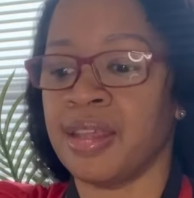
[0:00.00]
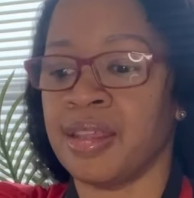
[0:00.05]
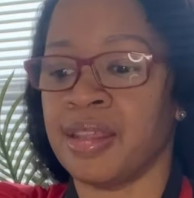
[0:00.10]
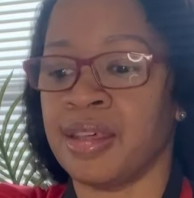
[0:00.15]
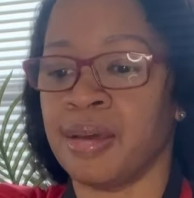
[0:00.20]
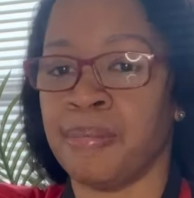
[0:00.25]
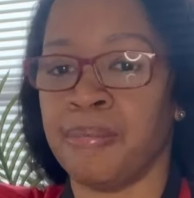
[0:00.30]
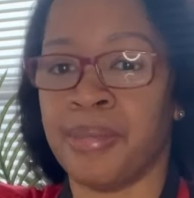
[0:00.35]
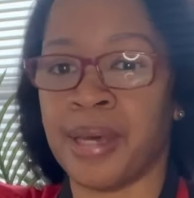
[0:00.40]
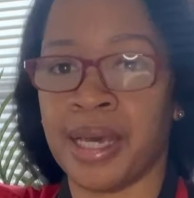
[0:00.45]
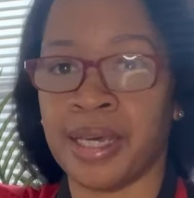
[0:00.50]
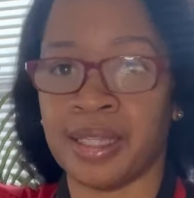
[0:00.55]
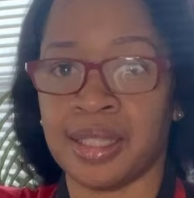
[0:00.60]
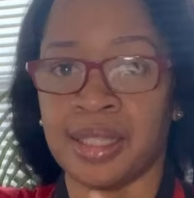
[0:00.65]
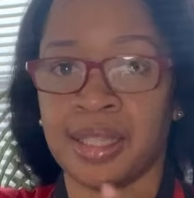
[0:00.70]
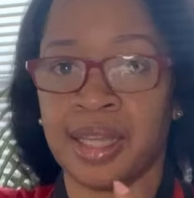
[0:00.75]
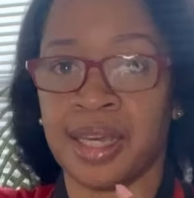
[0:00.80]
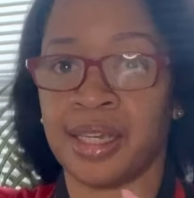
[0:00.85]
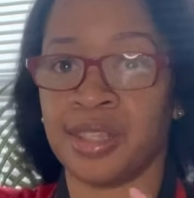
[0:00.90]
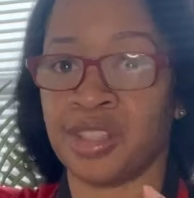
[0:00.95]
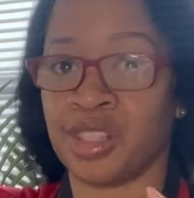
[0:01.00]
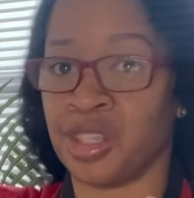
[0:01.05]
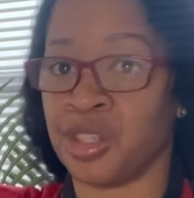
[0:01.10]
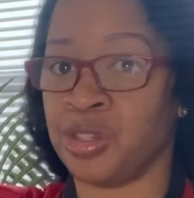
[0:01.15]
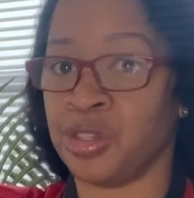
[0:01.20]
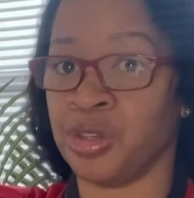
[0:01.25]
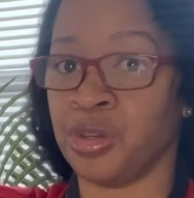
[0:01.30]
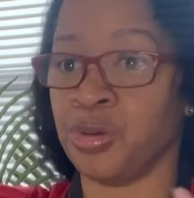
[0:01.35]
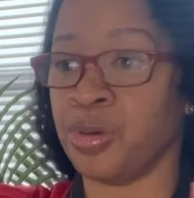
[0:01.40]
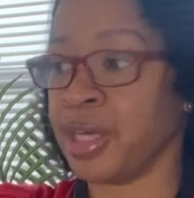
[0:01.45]
the best thing to
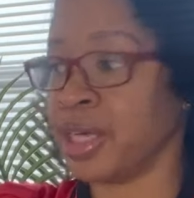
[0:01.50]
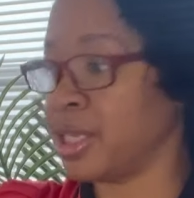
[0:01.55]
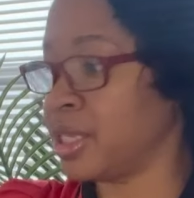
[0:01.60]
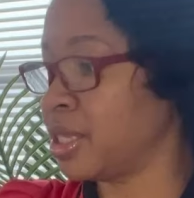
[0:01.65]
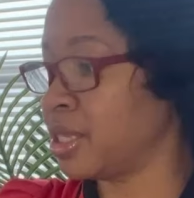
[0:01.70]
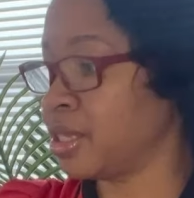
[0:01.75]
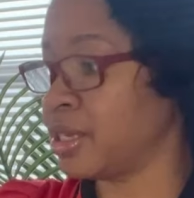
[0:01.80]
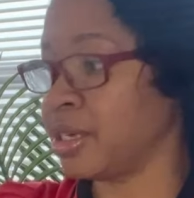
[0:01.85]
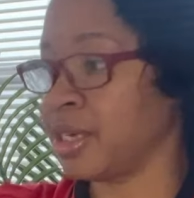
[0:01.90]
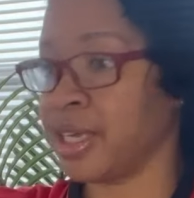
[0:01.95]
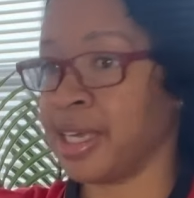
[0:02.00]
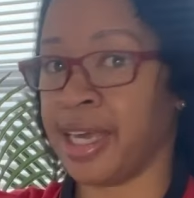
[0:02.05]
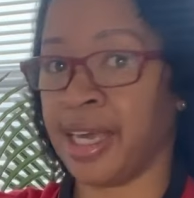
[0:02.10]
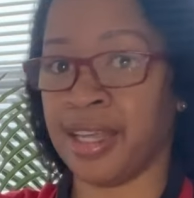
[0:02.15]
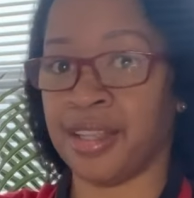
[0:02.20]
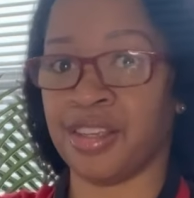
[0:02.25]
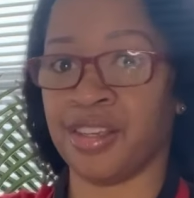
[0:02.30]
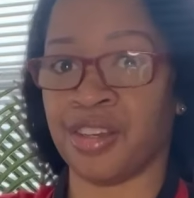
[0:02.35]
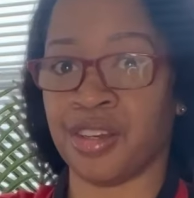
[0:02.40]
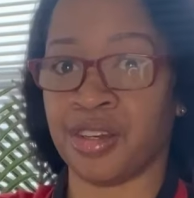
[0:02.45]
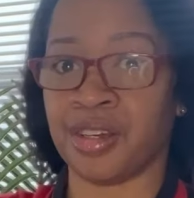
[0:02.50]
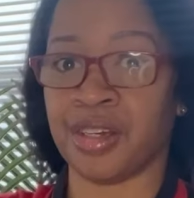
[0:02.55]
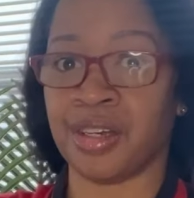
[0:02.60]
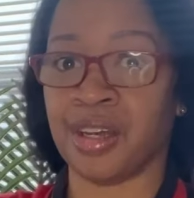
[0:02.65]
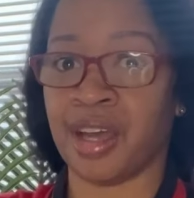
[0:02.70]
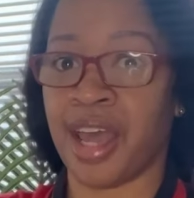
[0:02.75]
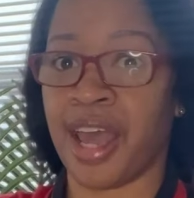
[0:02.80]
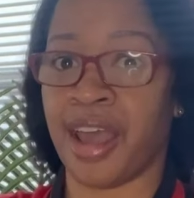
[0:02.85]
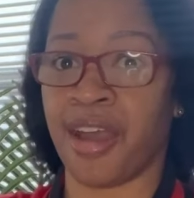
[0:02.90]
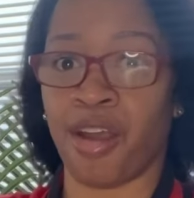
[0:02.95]
do is to get
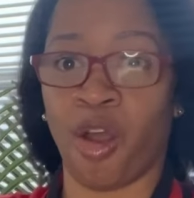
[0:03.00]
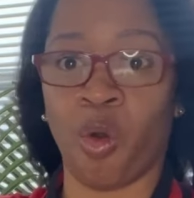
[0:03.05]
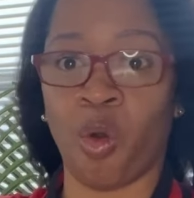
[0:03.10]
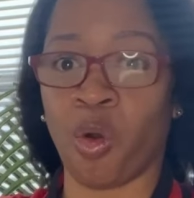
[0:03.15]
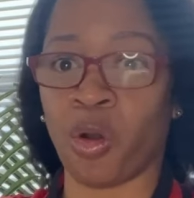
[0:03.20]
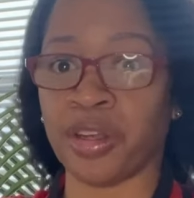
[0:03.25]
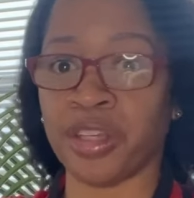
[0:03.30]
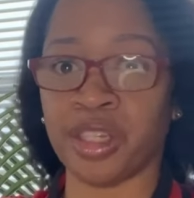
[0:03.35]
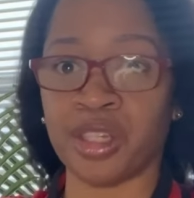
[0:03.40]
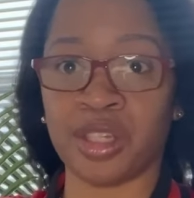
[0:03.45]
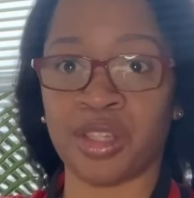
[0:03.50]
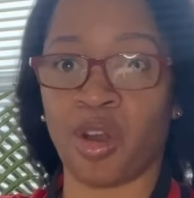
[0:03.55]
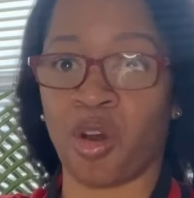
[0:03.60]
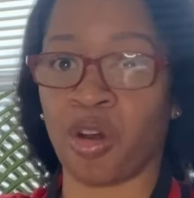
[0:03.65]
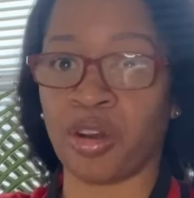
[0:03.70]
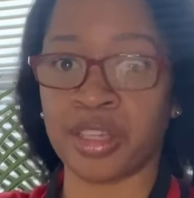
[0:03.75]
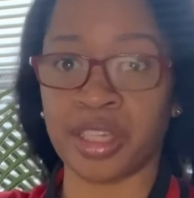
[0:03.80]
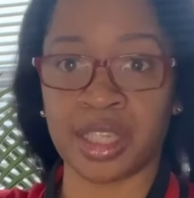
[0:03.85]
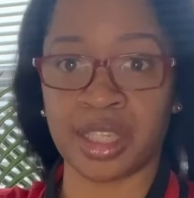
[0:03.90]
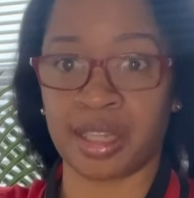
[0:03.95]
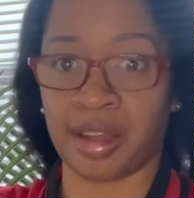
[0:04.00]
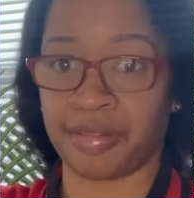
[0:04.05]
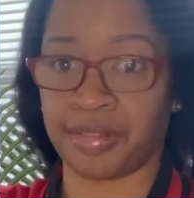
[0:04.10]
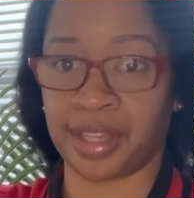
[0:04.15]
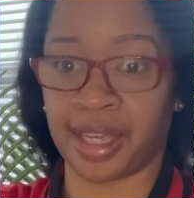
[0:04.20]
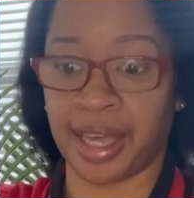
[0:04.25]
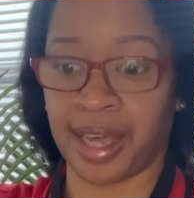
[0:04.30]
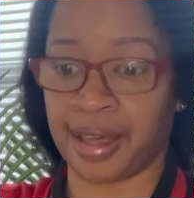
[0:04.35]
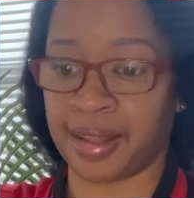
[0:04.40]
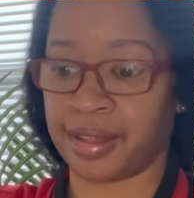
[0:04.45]
all your stuff
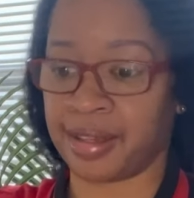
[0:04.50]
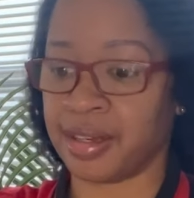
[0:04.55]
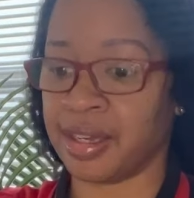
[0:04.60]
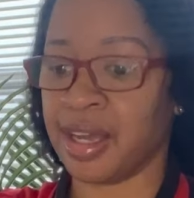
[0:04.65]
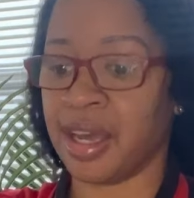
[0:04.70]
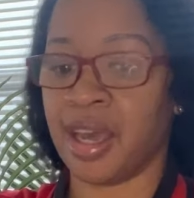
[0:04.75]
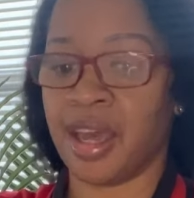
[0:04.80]
together.